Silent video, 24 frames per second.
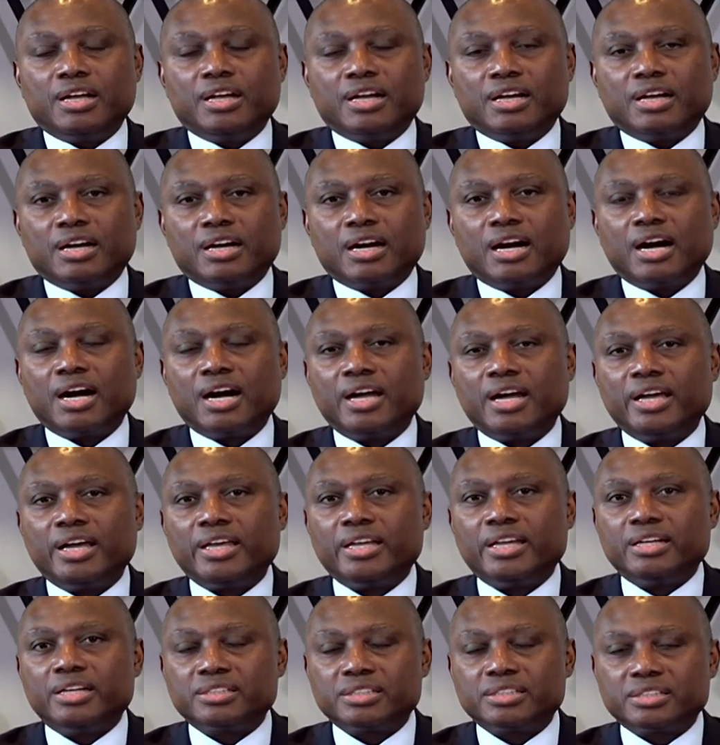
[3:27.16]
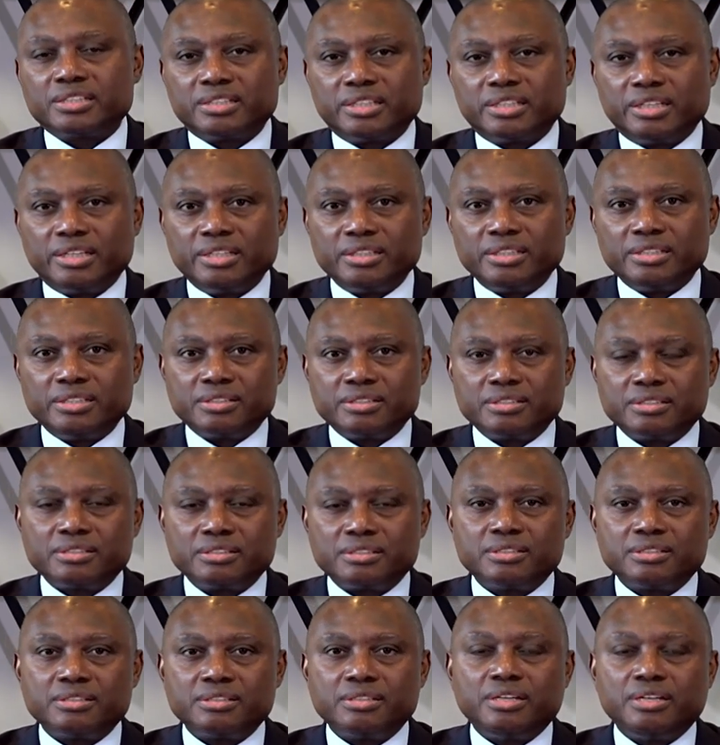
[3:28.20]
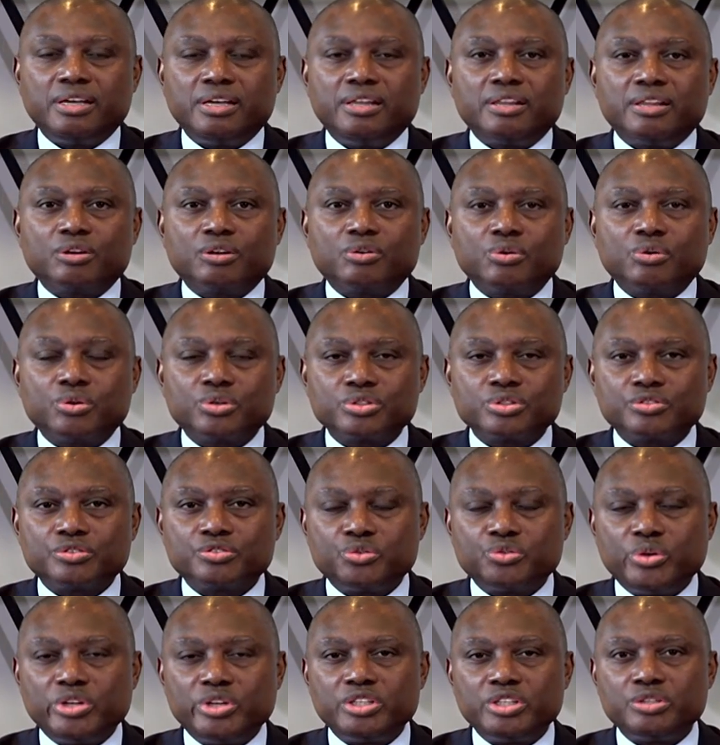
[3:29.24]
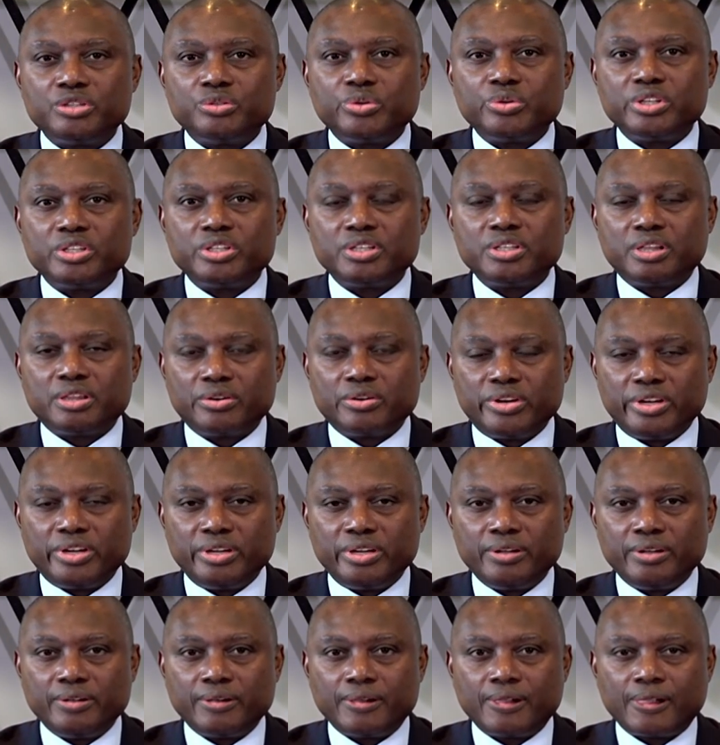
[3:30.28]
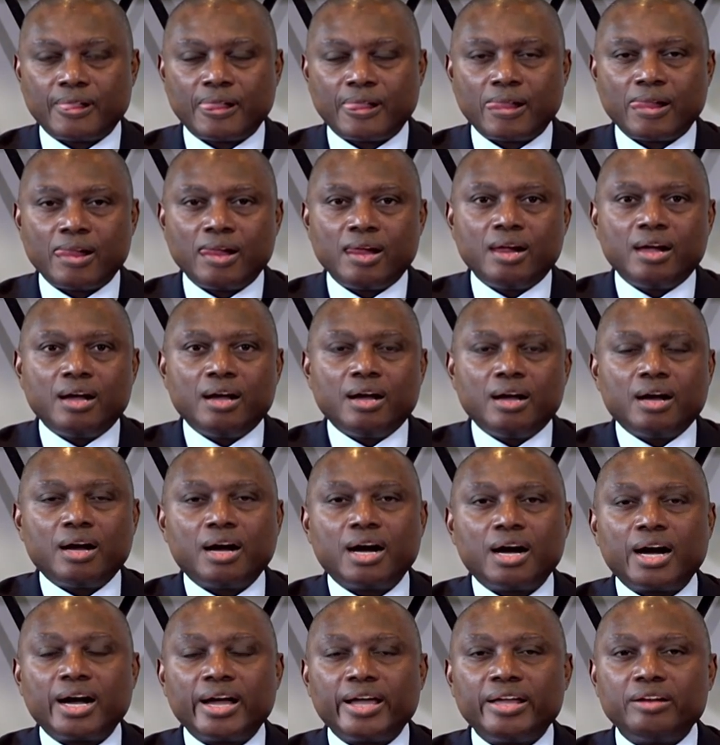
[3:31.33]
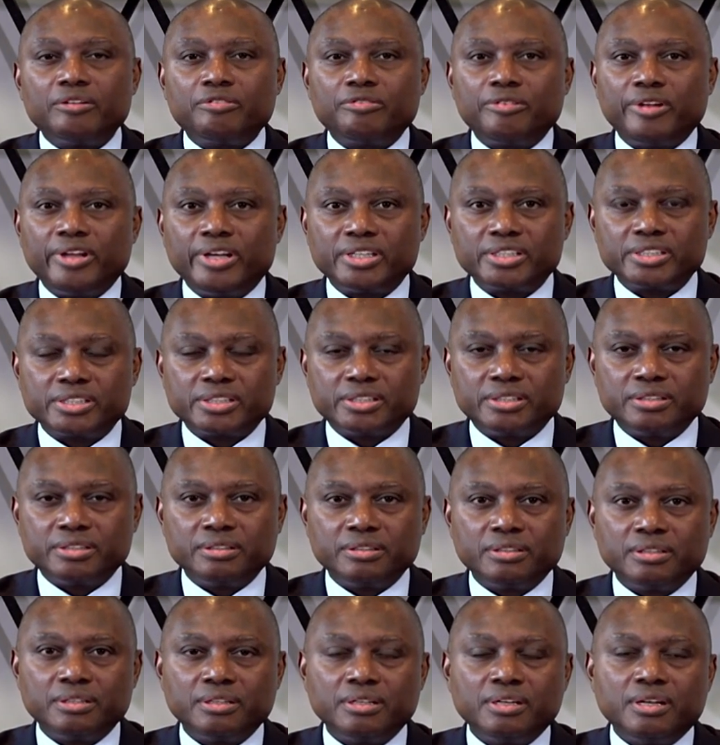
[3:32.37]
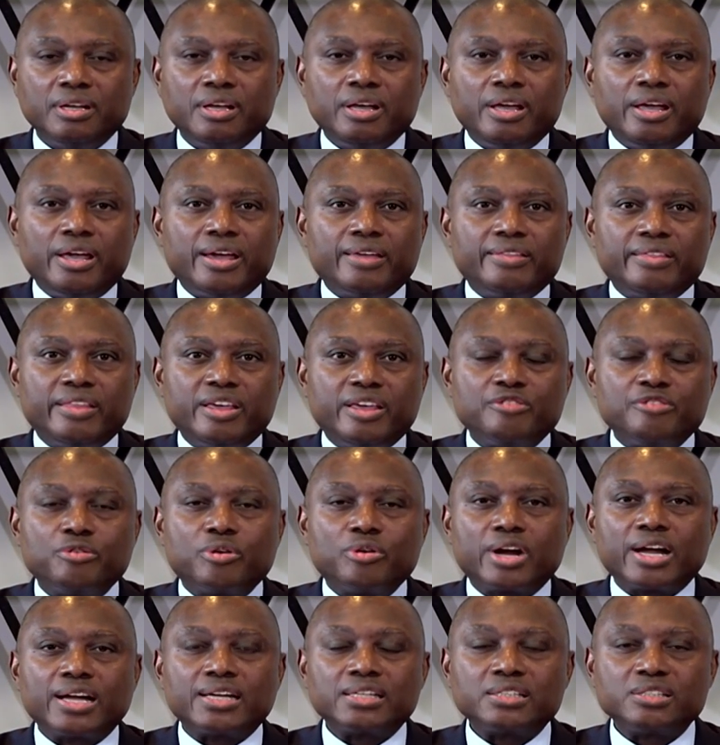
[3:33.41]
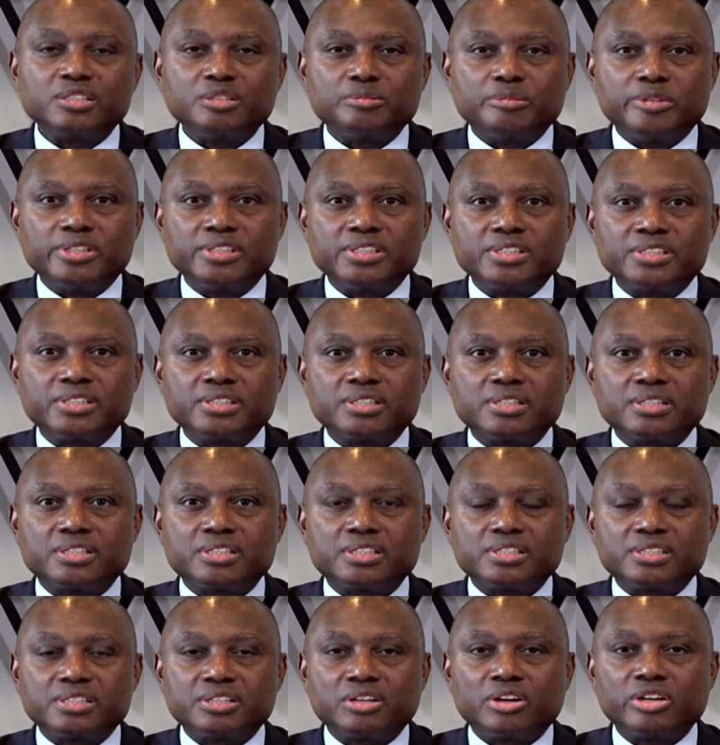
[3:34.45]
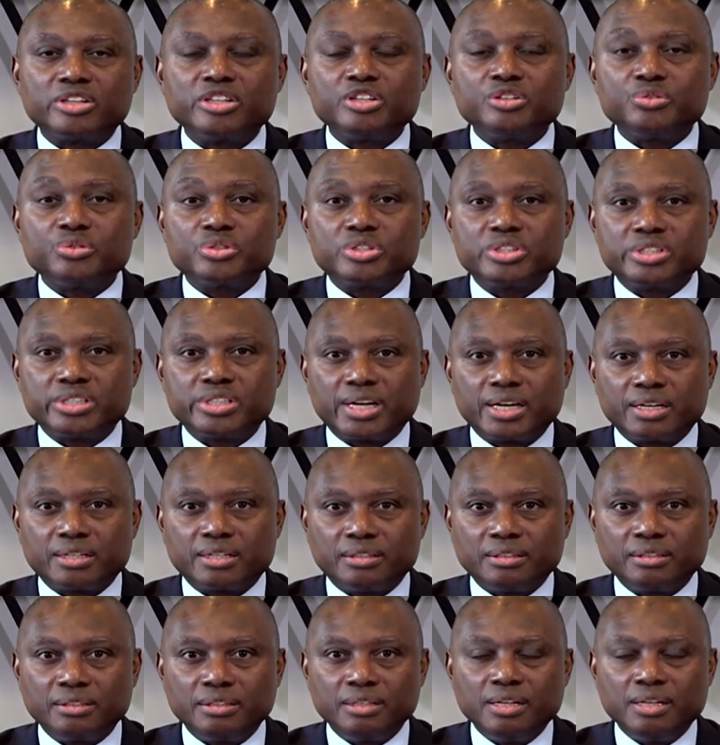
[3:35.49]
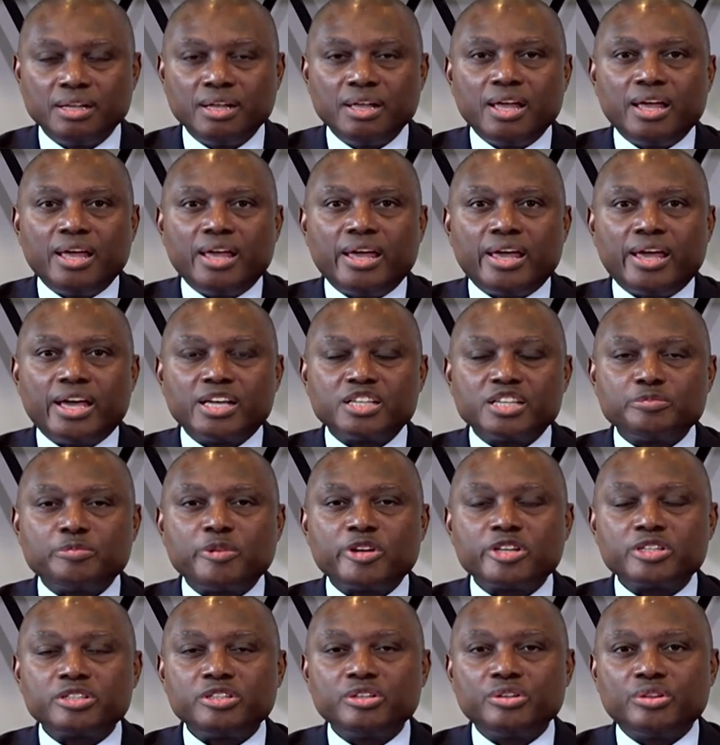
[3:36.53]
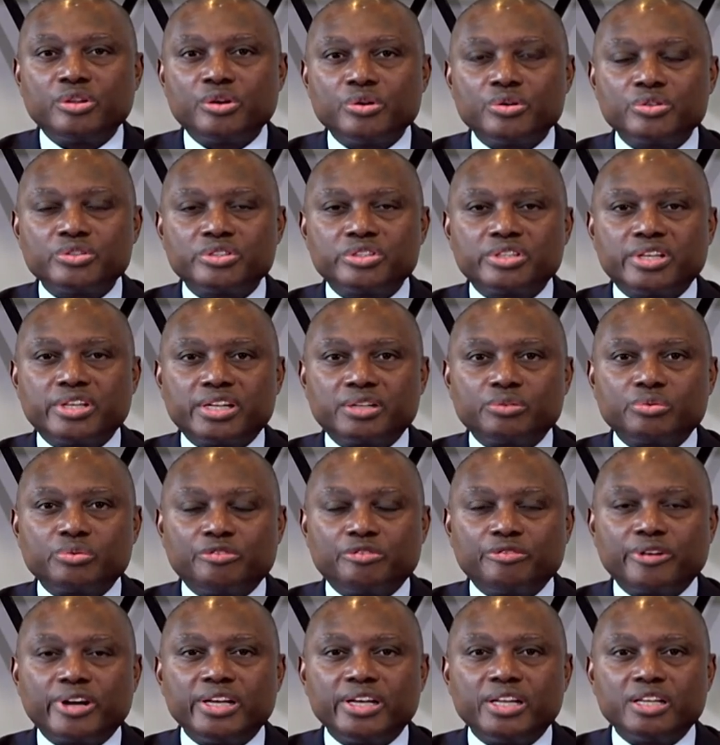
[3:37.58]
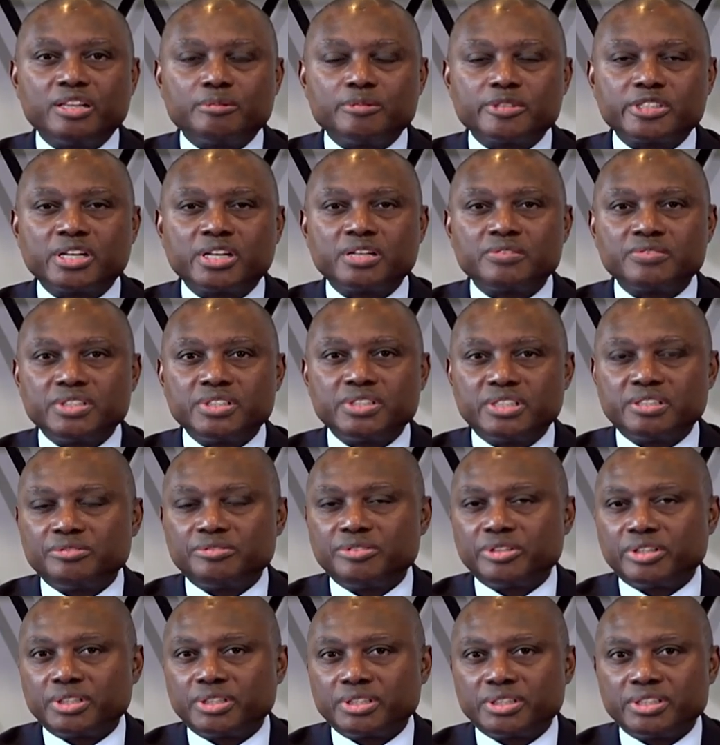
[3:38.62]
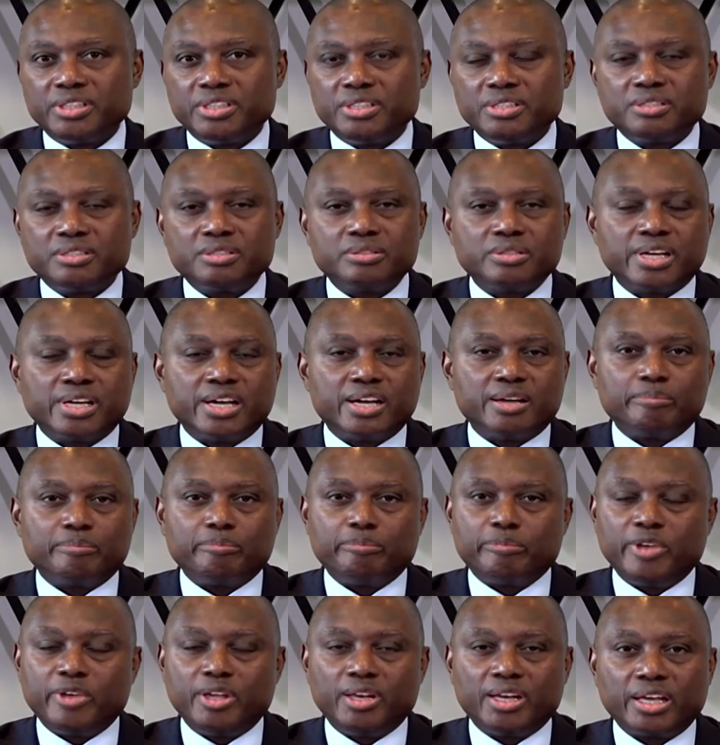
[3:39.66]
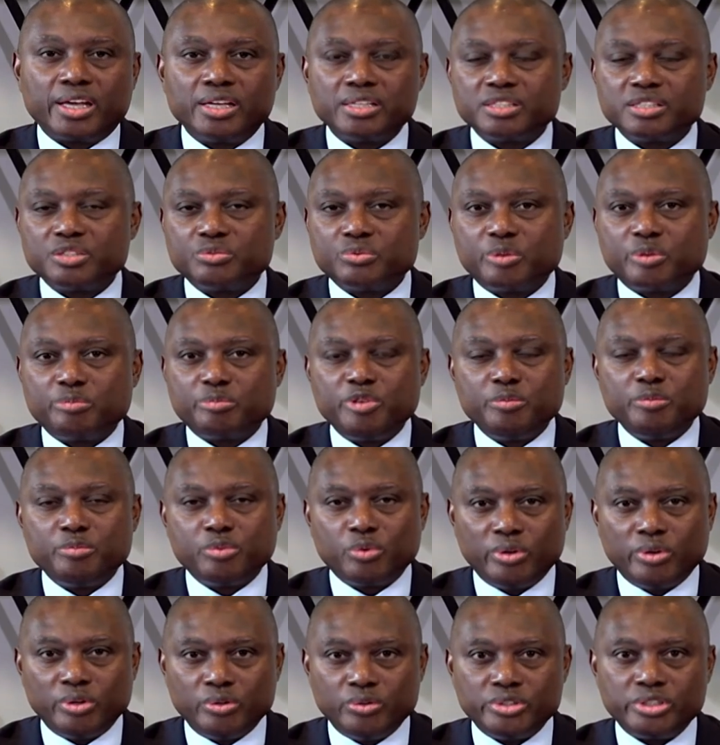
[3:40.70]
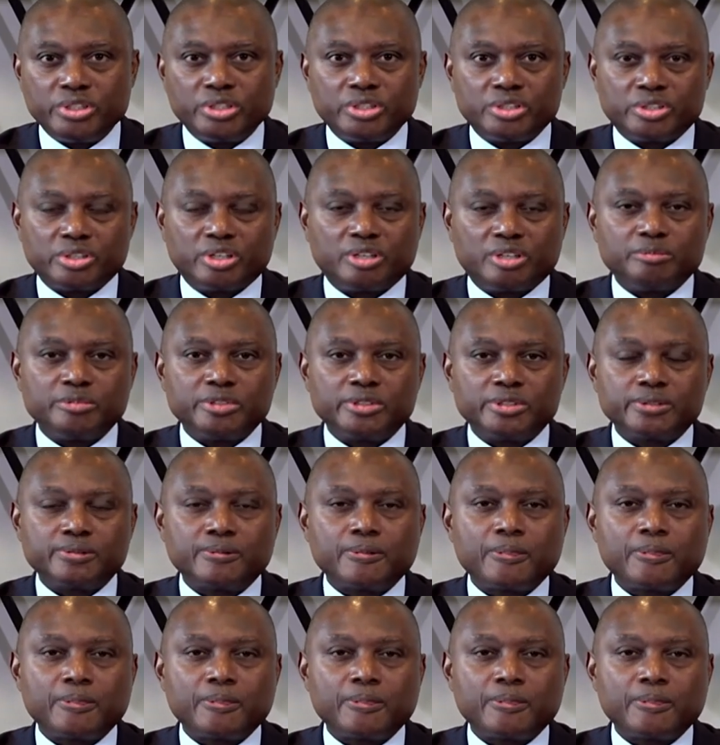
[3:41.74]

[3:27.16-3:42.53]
high interest rates in the course of 2023, high inflation, and therefore customers starting to struggle, especially those that were finding themselves in difficulties in cases where people were losing jobs.